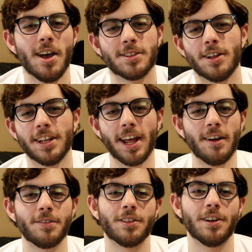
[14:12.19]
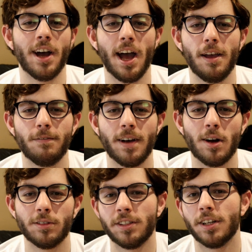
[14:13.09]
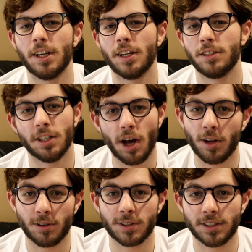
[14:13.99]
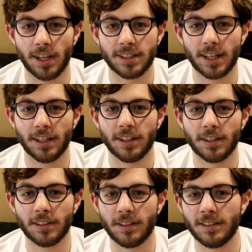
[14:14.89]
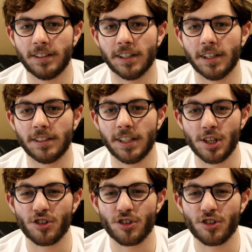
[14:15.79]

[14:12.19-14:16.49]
So then after I found Donatos, they said the